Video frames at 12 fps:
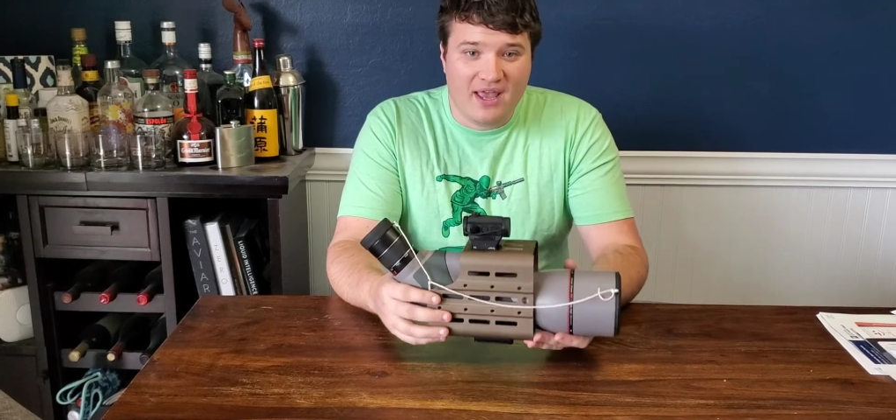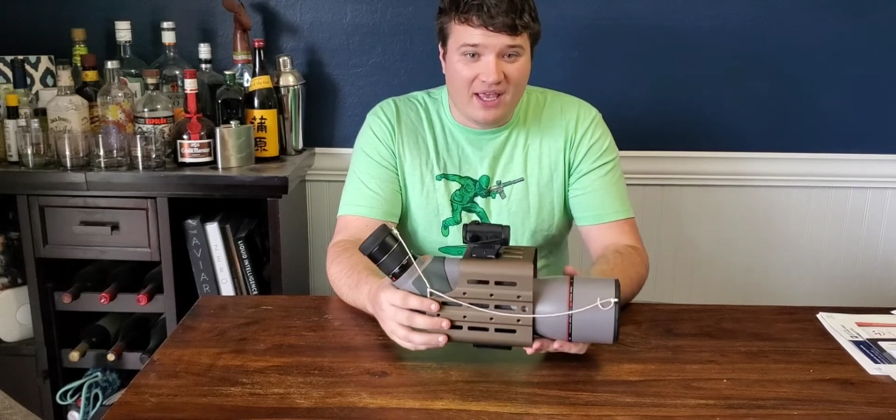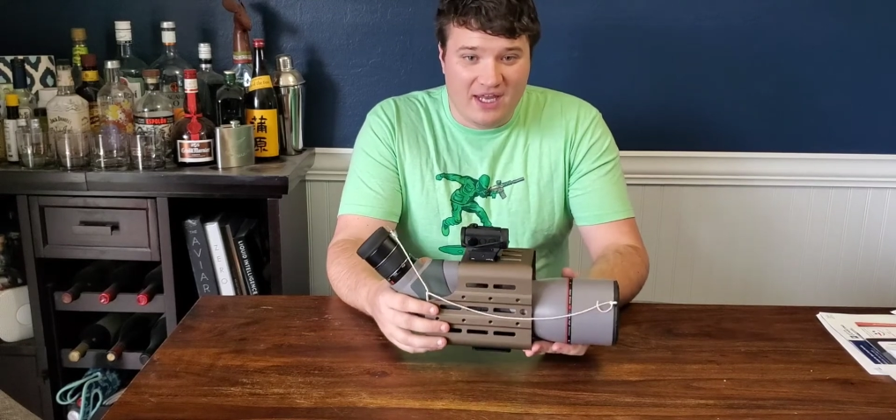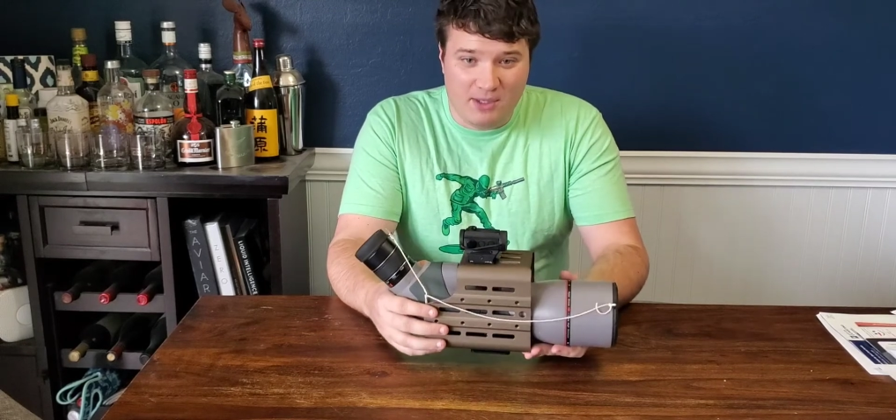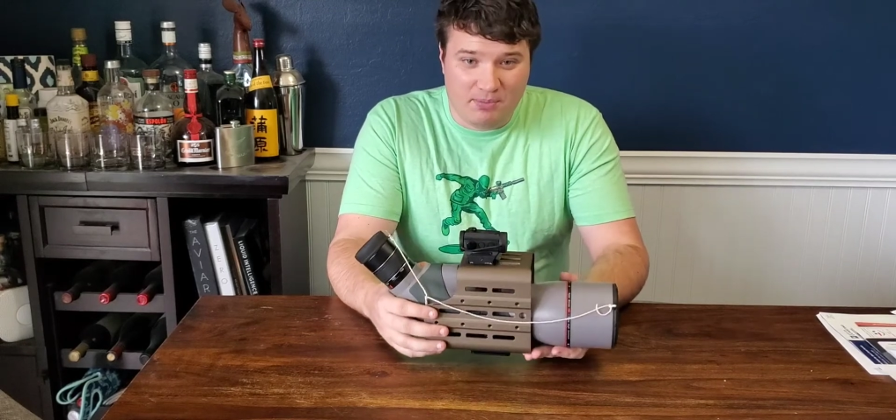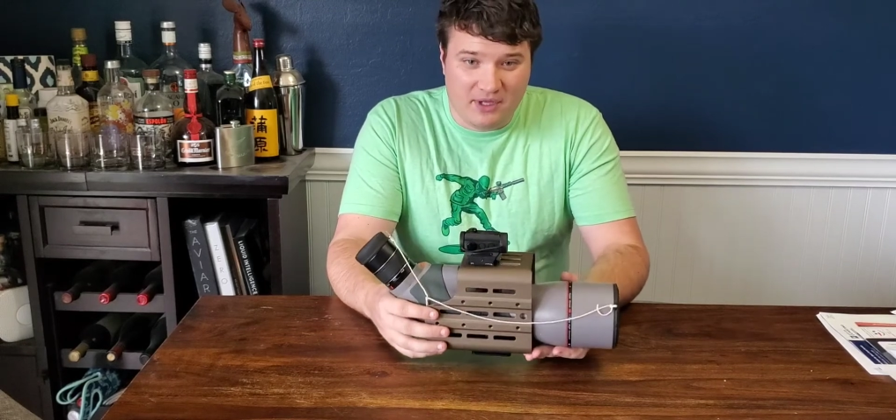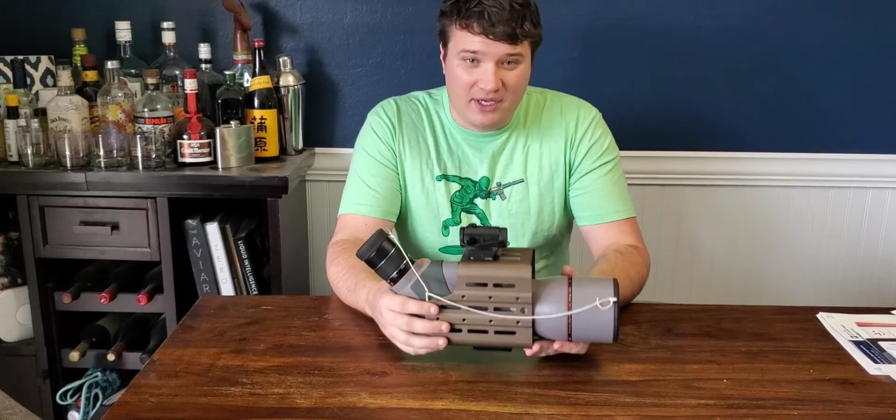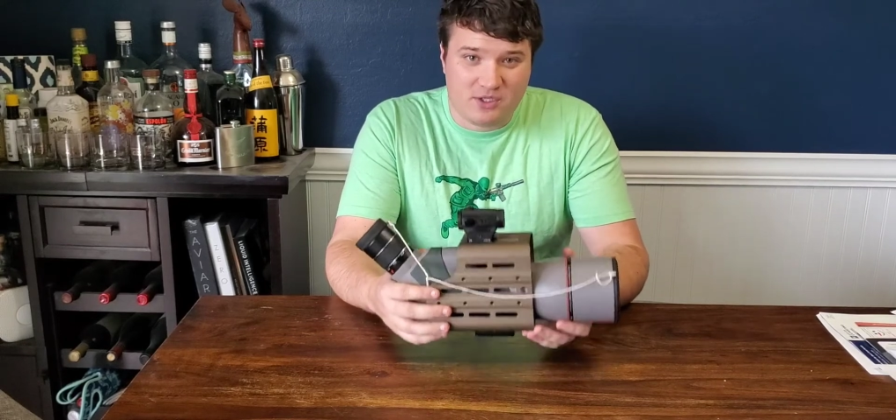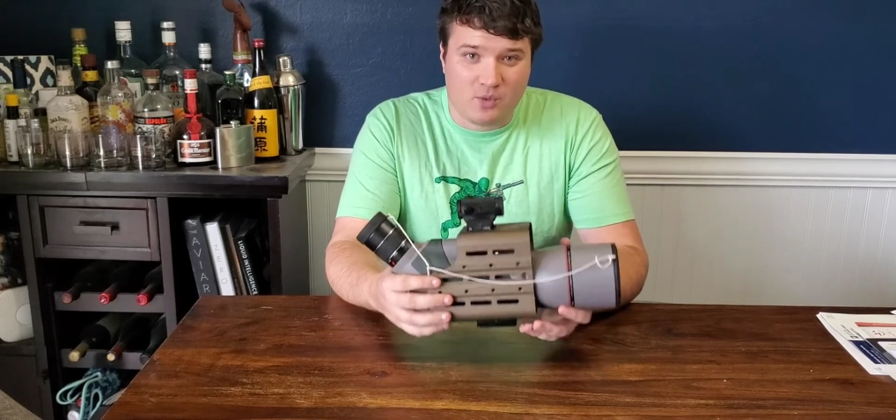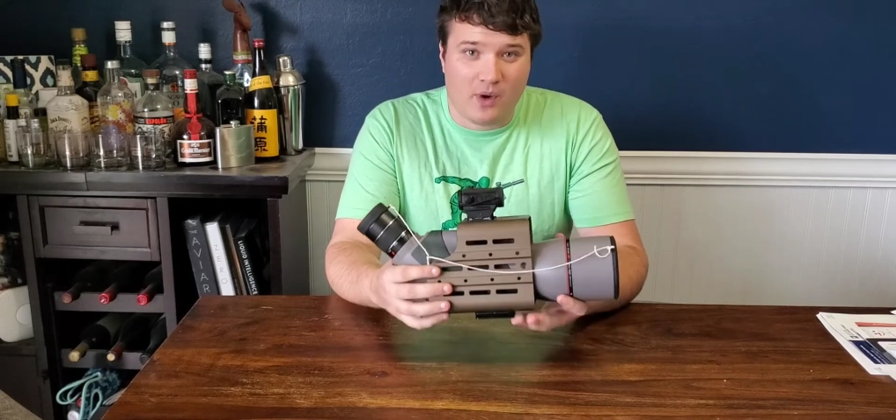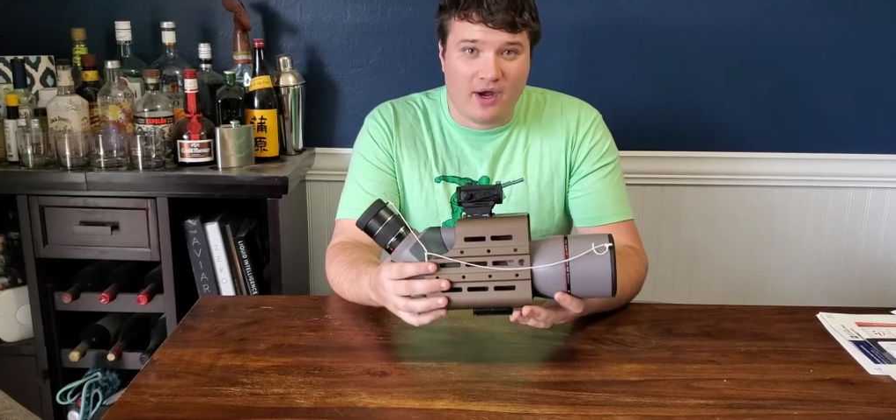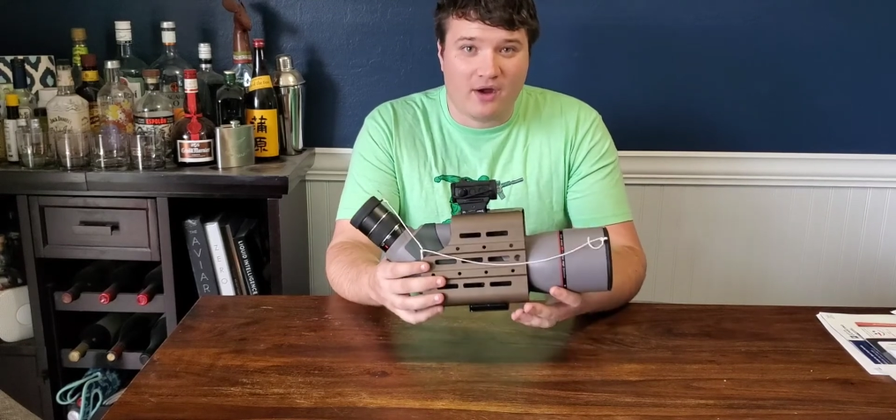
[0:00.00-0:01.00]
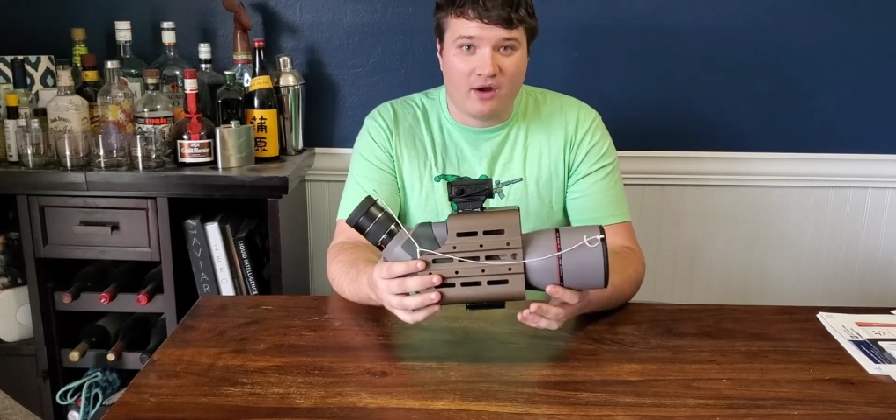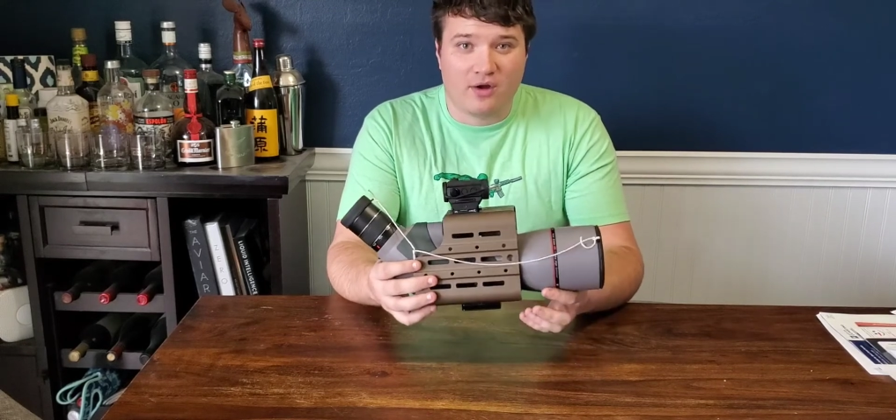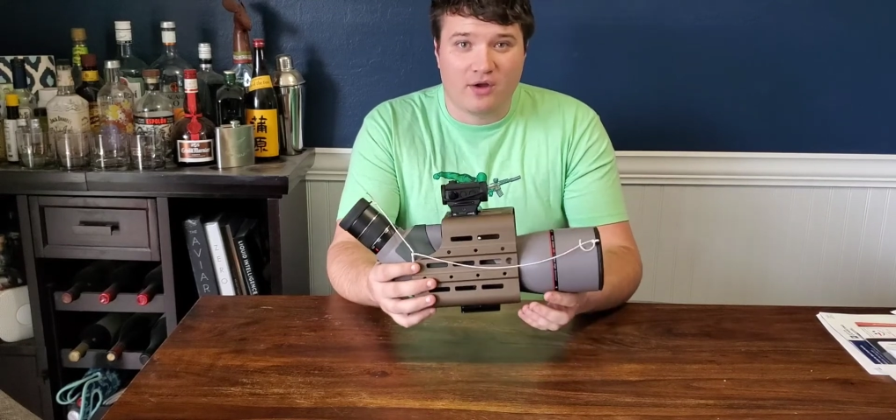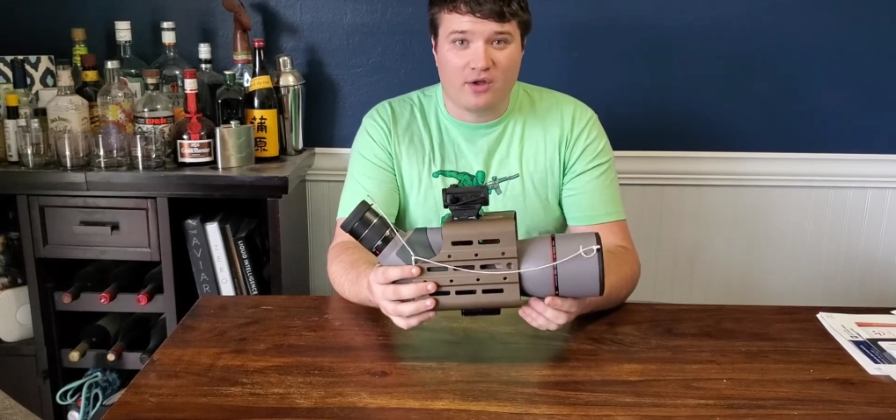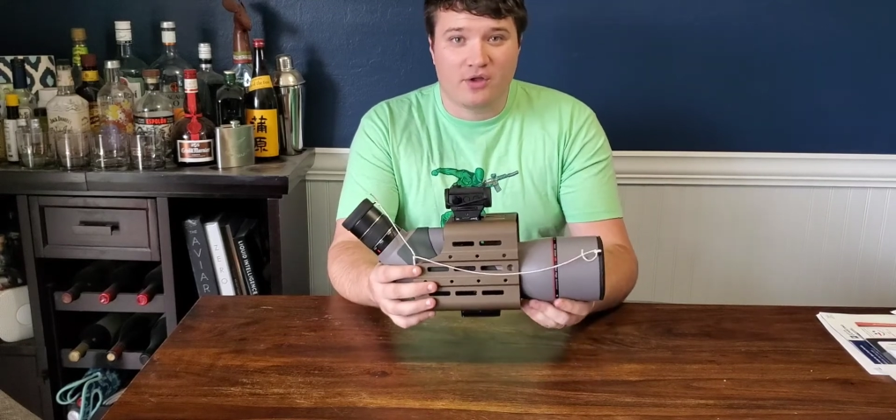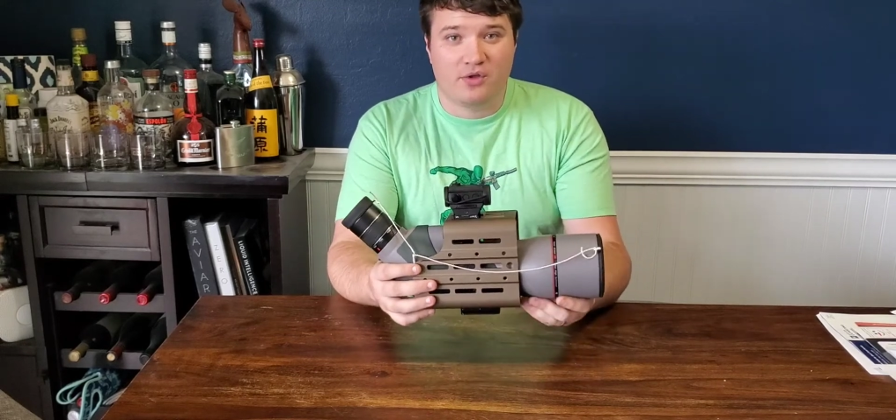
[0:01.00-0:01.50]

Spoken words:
any place where